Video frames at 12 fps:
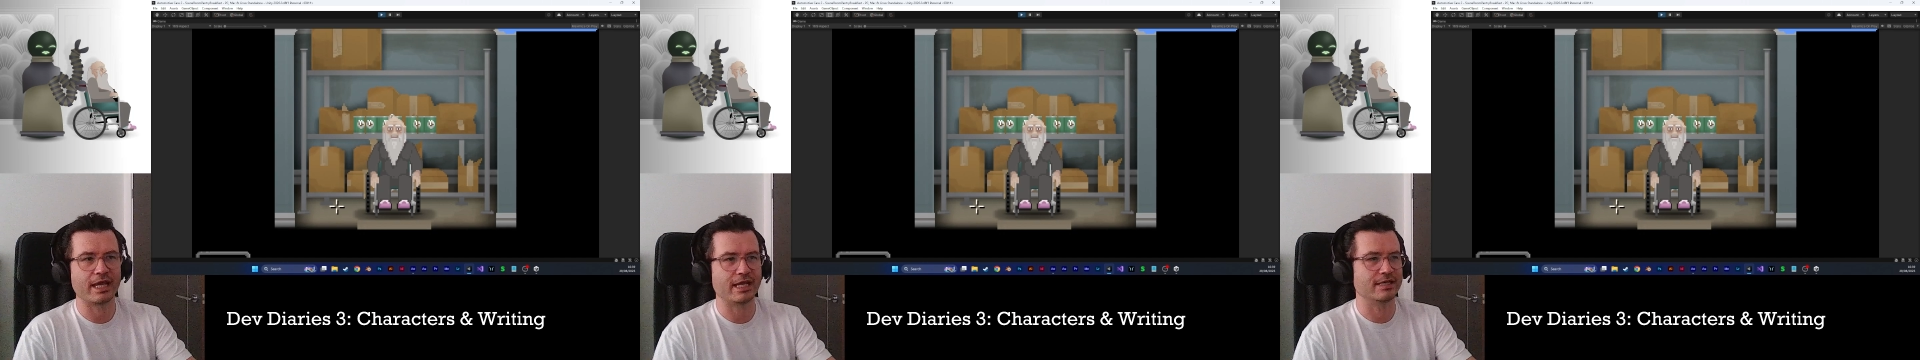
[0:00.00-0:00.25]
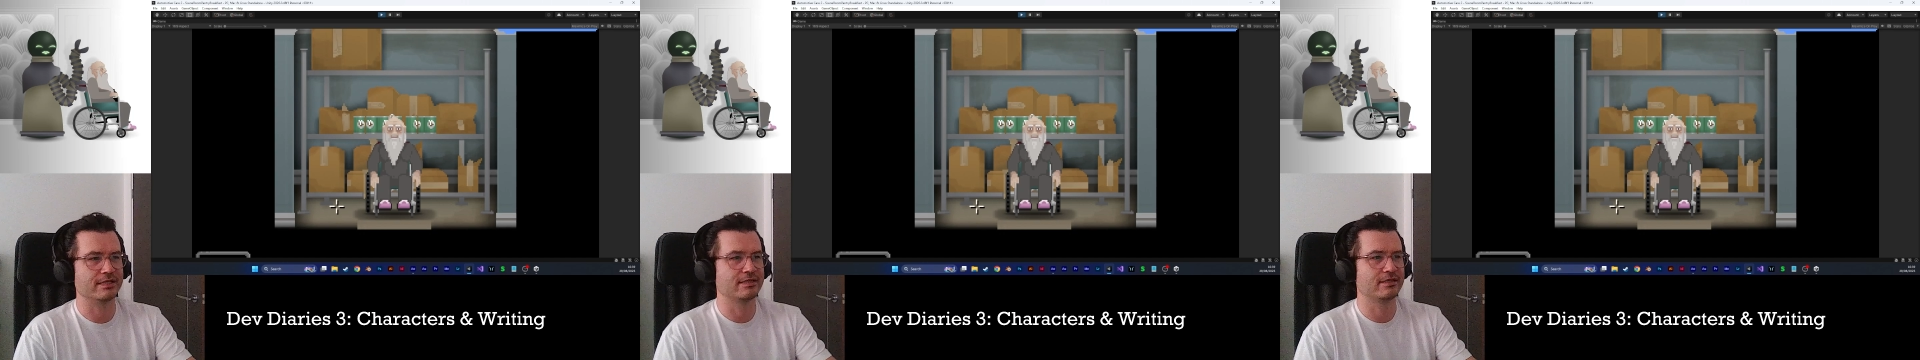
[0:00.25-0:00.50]

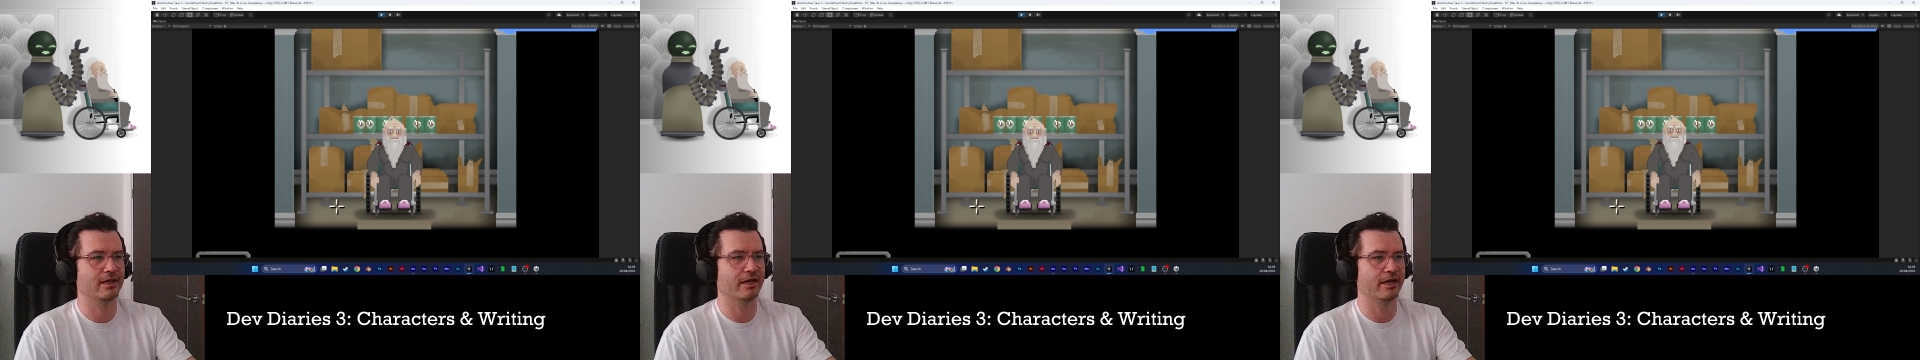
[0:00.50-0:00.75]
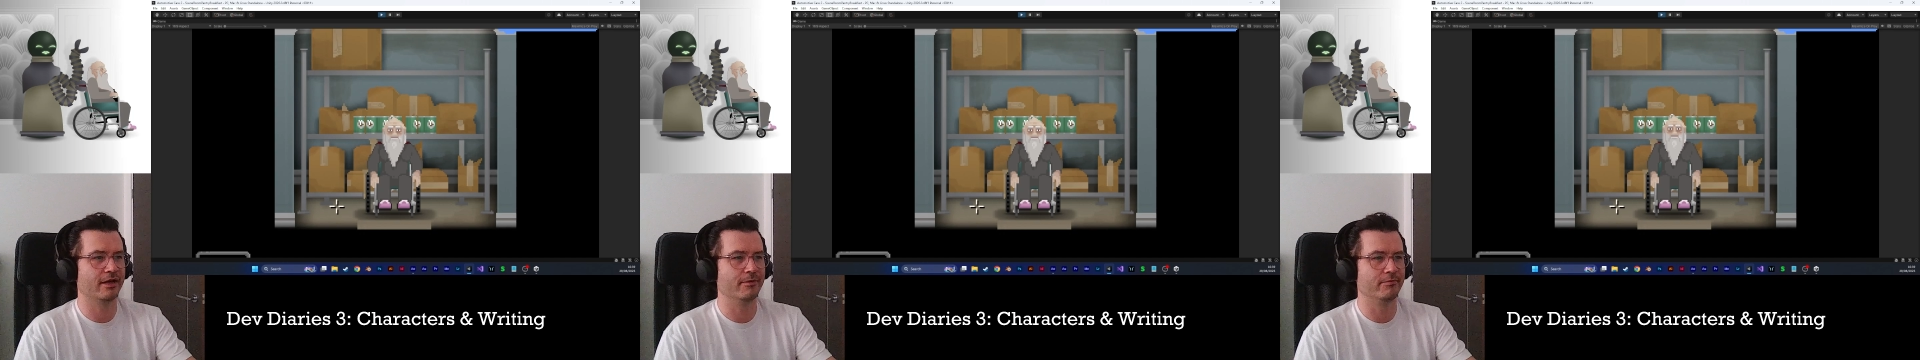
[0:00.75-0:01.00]
is
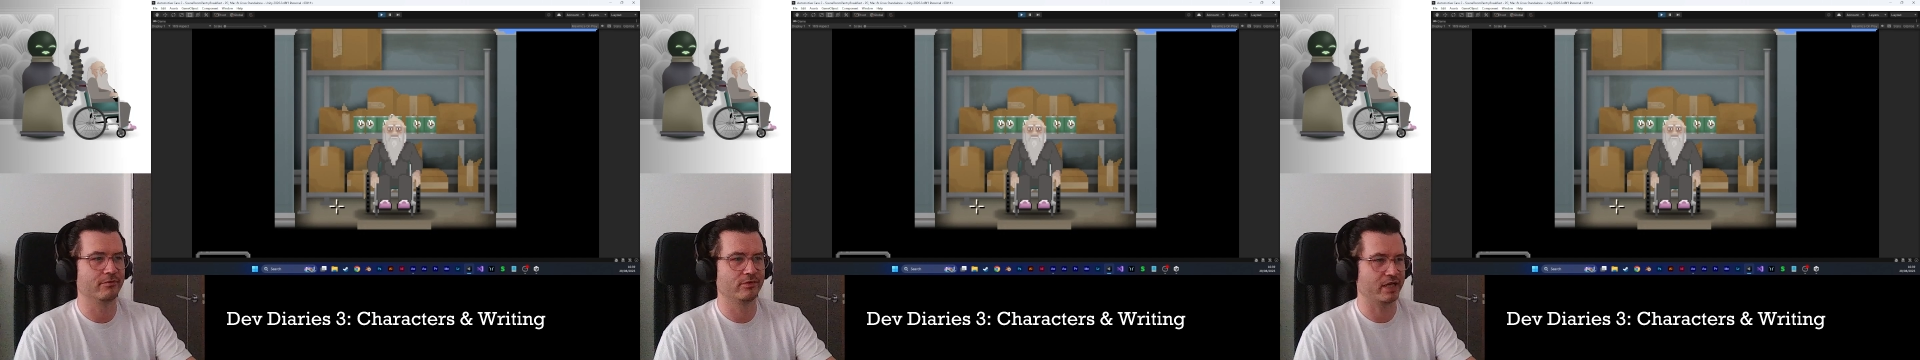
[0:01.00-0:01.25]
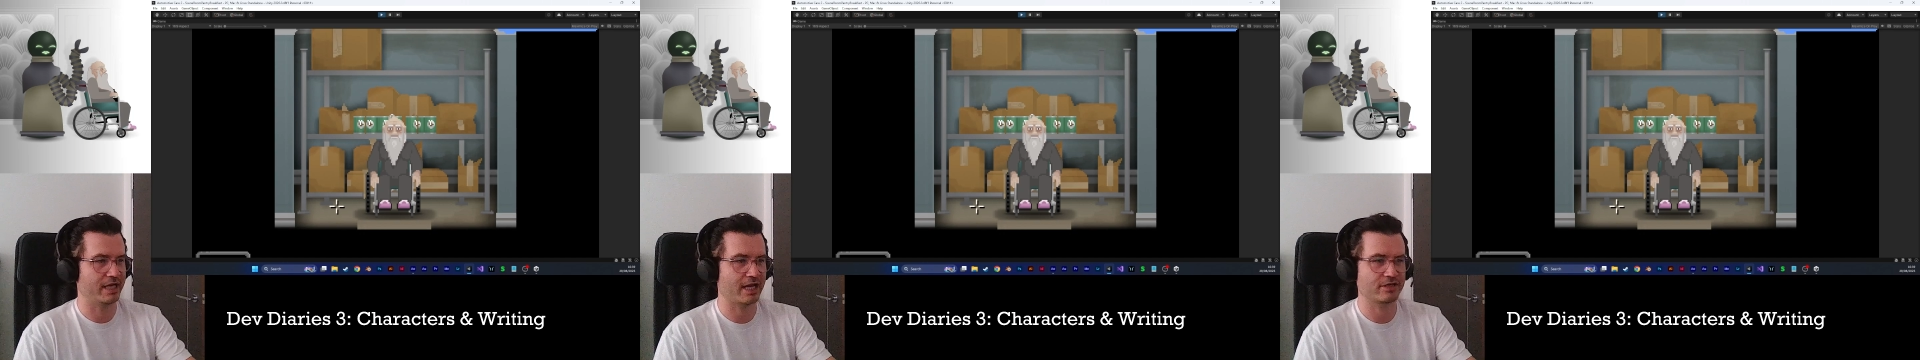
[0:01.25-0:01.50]
that
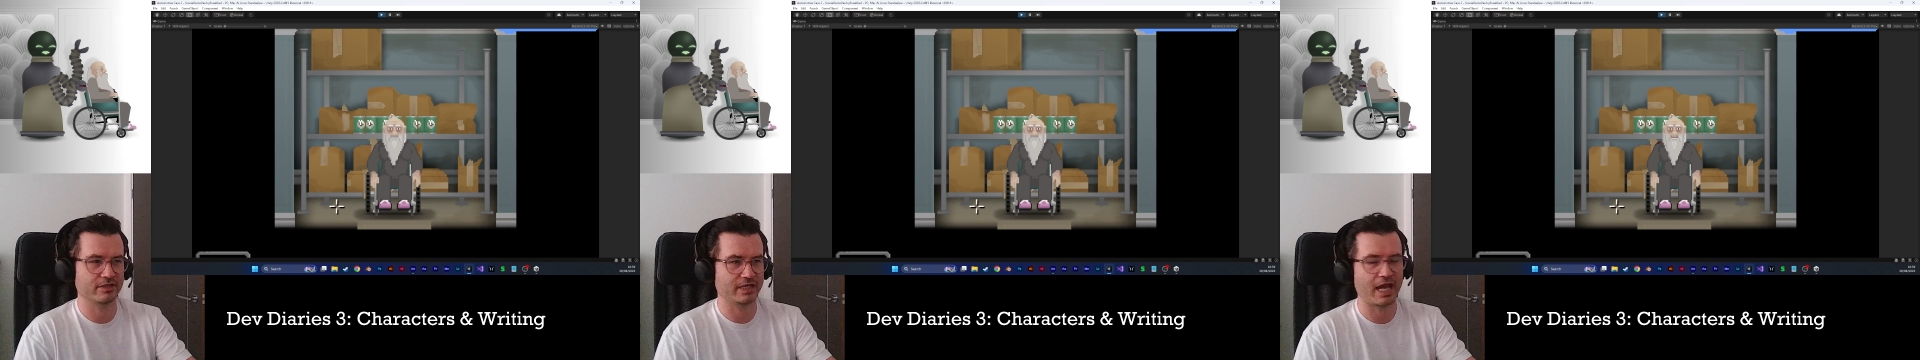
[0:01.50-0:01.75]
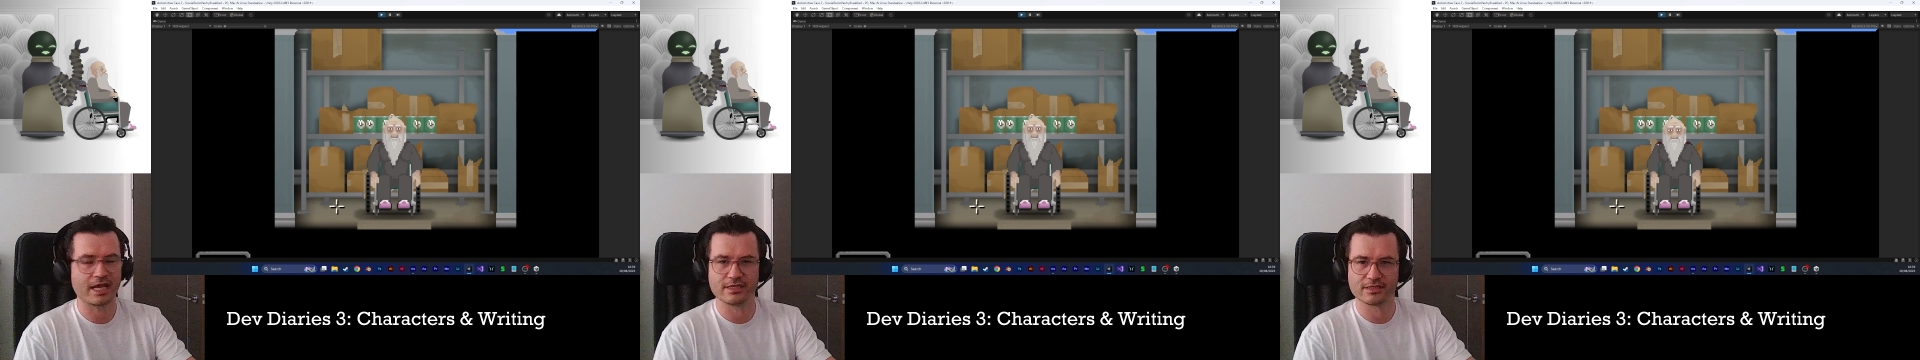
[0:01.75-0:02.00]
he actually
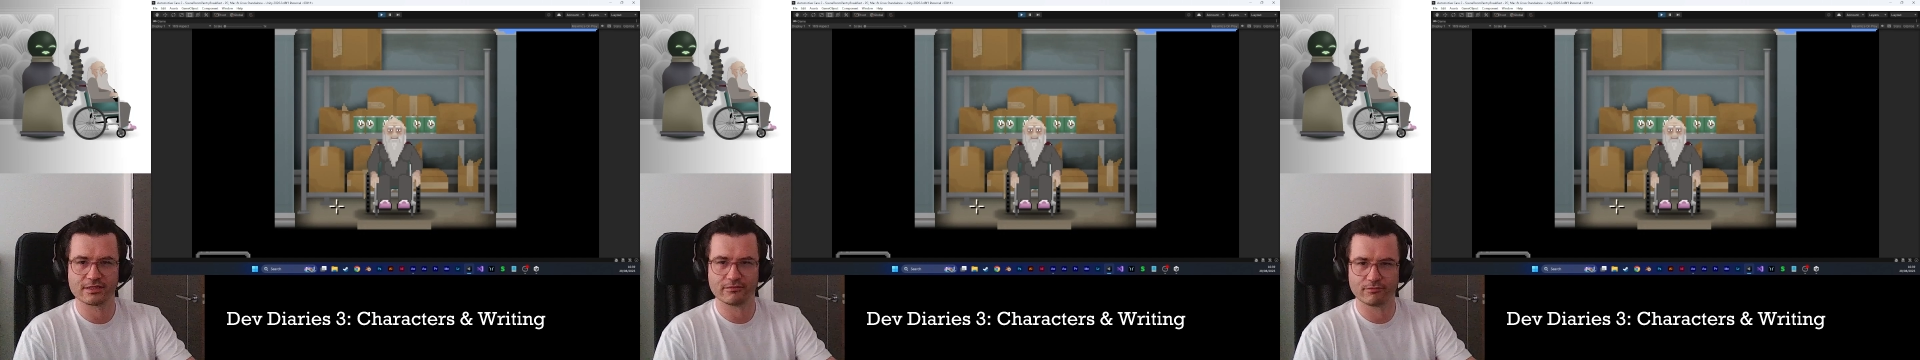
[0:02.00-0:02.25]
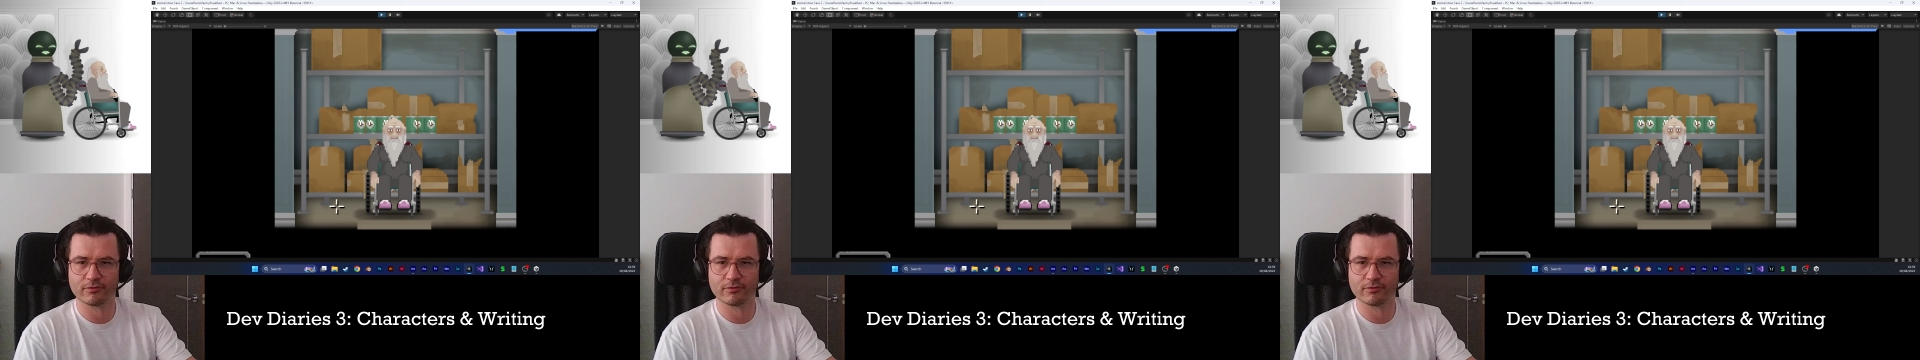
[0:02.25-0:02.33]
hates,